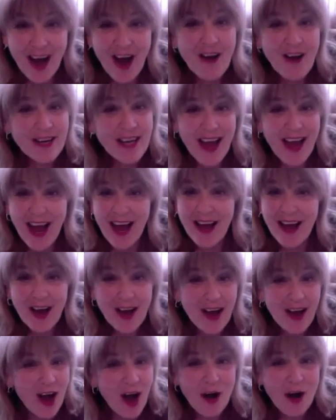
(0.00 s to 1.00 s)
Oh, yeah.
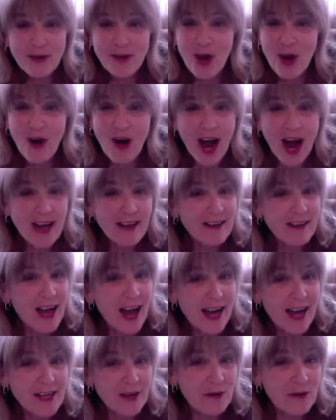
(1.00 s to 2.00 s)
Oh, no,
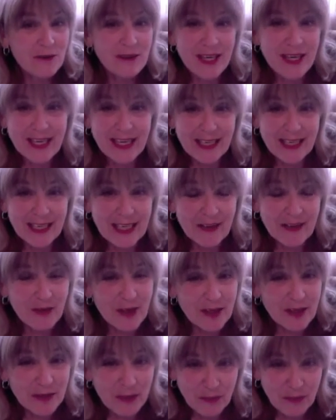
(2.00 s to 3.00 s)
I don't think
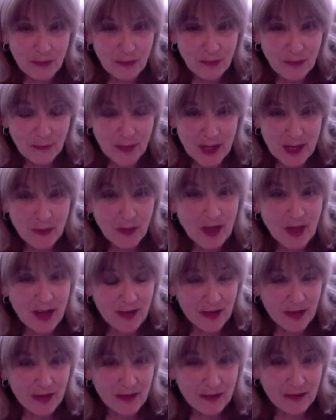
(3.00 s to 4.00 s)
even people
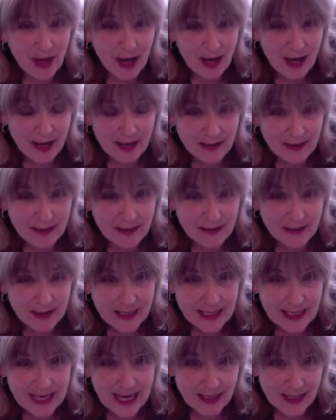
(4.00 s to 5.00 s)
on
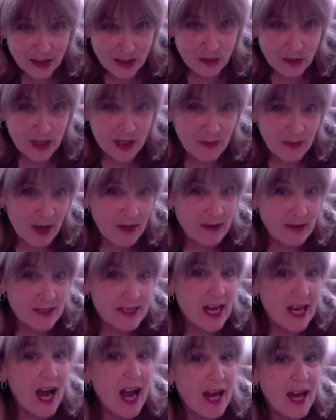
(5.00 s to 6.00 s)
the extreme other
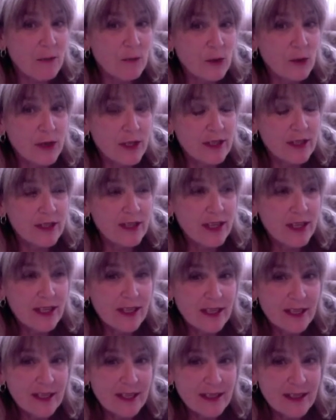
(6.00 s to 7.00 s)
side would
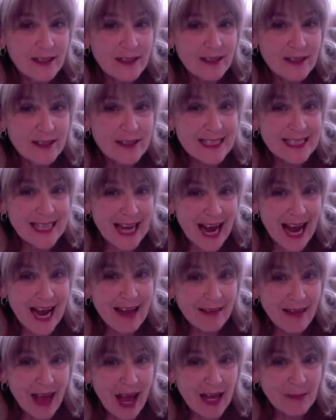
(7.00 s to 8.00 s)

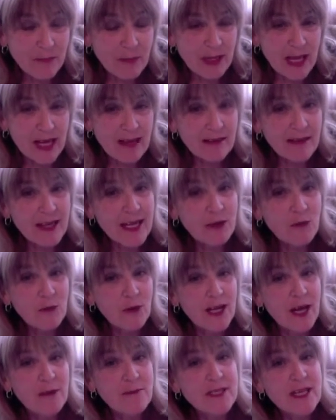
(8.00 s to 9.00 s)
deny that. But I think
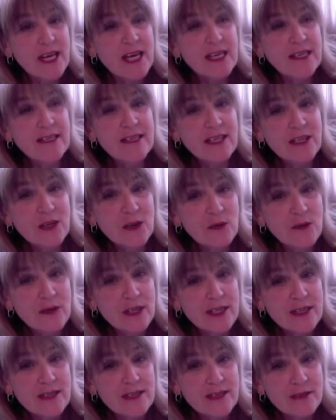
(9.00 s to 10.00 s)
what I'm saying to you
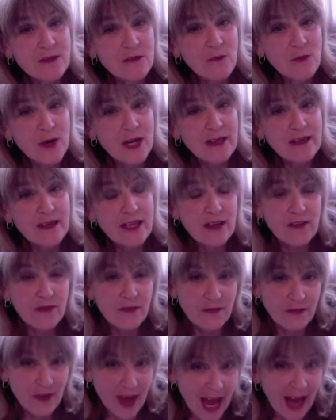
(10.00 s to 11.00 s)
is what the
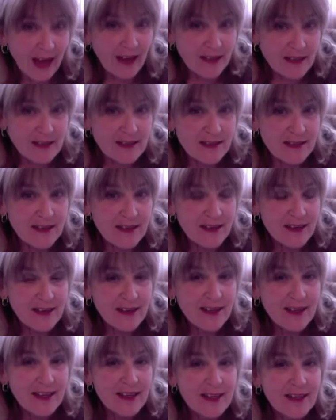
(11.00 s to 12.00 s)
effect
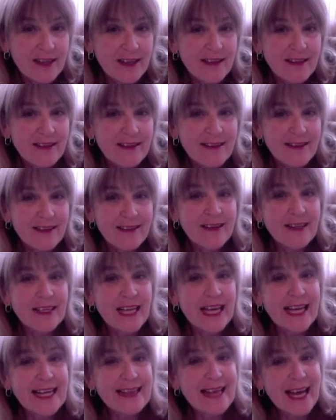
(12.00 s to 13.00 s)

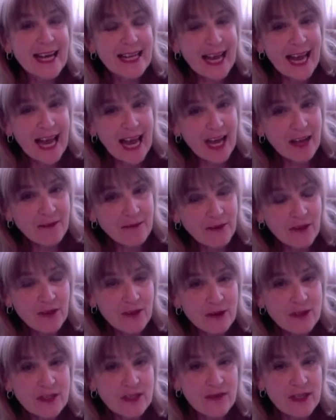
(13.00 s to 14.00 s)
that had for
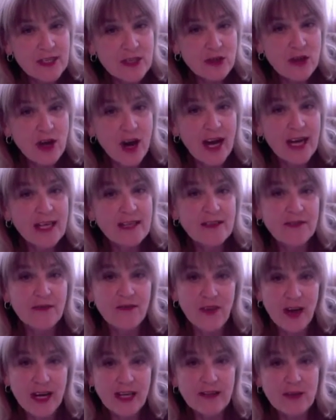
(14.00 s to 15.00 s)
those of us trying to
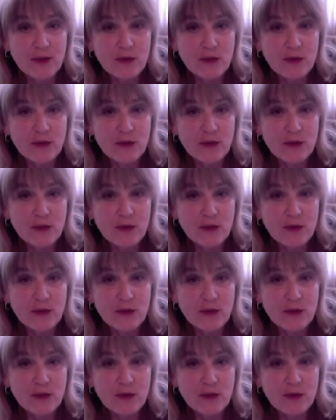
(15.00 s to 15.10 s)
fight the